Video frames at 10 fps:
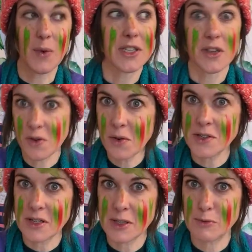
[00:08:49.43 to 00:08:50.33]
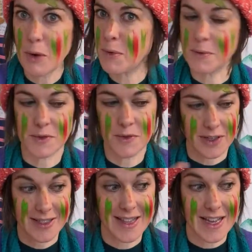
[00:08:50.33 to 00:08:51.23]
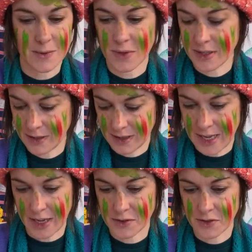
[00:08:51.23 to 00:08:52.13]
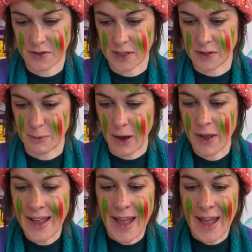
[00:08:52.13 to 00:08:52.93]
which can cause huge problems for us. That's what LEGO Story Show is about.